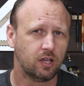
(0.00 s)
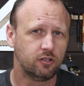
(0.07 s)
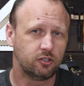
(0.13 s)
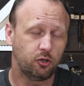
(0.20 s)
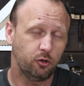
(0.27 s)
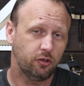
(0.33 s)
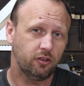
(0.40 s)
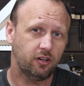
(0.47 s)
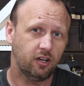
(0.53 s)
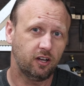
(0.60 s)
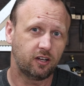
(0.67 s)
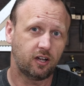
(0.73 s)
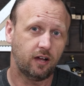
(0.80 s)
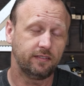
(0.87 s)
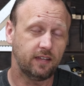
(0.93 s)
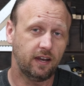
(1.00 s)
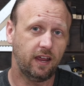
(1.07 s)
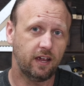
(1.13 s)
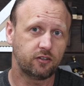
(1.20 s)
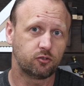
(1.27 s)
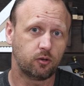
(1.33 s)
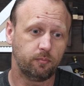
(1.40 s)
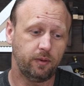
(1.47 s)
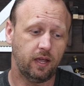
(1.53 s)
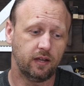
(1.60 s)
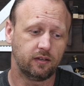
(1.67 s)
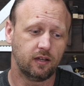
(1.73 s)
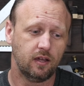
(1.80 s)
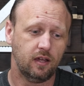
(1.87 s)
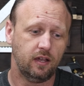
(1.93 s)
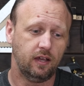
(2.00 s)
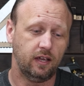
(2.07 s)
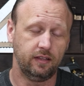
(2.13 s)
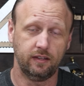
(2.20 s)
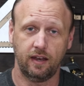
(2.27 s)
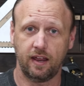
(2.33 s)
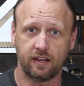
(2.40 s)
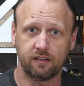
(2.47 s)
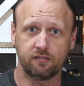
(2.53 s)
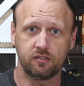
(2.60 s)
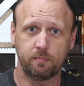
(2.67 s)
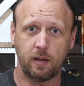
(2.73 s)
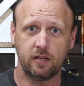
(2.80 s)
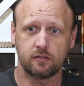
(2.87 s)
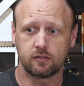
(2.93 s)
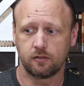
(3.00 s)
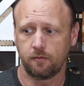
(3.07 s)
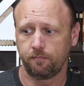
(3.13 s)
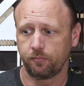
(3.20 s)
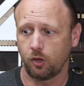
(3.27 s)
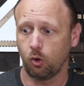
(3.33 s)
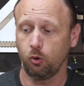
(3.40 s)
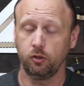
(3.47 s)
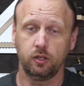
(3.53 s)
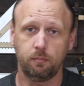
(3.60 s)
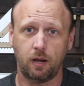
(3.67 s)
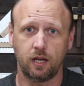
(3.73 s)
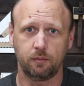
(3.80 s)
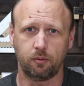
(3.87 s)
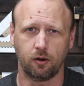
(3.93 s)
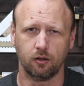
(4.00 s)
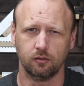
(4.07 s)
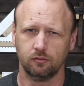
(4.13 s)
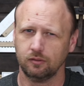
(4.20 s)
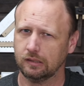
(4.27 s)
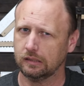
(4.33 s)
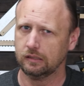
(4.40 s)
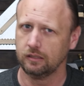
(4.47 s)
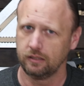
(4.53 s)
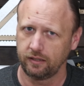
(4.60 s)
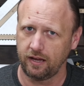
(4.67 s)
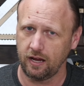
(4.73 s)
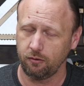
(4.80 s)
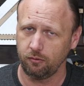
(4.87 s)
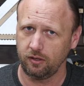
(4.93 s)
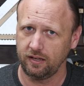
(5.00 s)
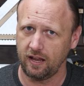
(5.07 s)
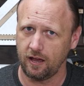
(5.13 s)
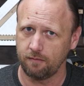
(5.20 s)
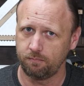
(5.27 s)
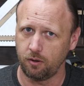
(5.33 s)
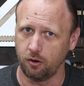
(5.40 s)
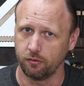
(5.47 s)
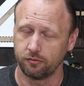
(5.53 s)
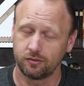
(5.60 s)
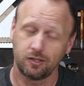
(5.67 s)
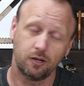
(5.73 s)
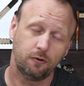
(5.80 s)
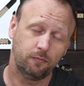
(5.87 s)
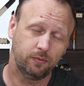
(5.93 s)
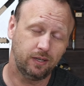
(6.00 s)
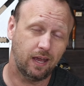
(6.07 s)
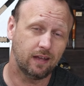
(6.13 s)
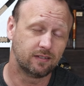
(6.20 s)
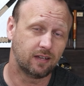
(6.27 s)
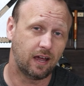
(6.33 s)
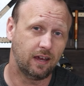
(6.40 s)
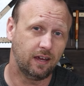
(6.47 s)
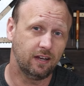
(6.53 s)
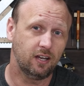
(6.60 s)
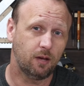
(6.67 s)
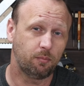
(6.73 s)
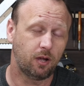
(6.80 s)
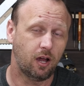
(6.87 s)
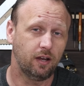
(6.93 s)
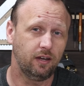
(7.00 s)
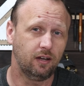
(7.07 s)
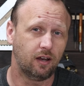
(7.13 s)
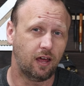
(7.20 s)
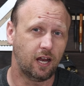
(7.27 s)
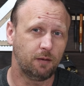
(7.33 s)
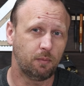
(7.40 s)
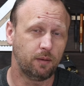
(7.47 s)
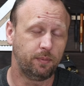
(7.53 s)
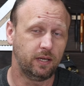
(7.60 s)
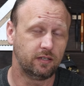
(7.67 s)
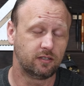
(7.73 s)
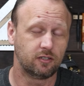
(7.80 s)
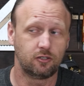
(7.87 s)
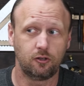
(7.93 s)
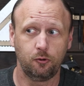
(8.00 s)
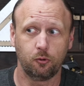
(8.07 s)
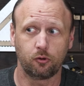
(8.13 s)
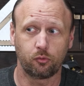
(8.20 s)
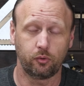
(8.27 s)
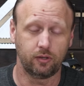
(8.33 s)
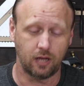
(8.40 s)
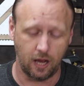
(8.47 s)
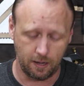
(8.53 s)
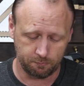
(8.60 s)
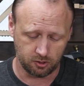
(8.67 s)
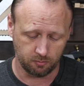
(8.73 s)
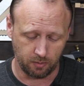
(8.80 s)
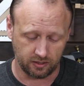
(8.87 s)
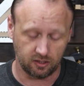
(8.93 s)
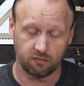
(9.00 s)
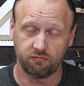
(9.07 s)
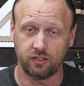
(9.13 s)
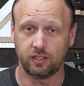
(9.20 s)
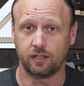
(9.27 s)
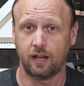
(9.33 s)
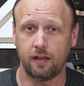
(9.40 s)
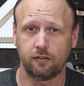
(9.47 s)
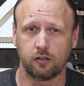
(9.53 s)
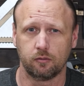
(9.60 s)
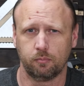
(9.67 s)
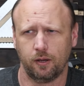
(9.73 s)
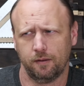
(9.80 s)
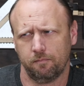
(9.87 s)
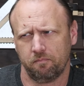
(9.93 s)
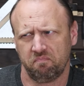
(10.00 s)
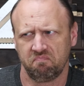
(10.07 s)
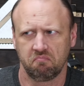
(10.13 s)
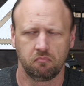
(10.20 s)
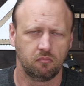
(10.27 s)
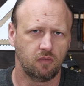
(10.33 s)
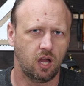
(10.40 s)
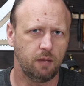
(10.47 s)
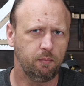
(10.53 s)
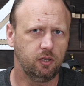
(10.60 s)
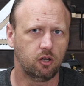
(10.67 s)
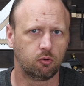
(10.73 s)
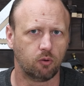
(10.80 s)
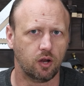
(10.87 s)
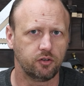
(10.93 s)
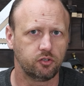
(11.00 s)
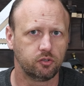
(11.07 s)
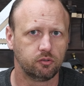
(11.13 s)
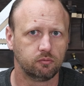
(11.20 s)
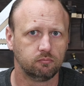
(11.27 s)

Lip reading: So you're either gonna cut that extra bit in the negative space or in the body part. Can't really have both. So yes, I end up cutting a lot of my pieces 2 or 3 times to make them fit together, but I'm in no rush.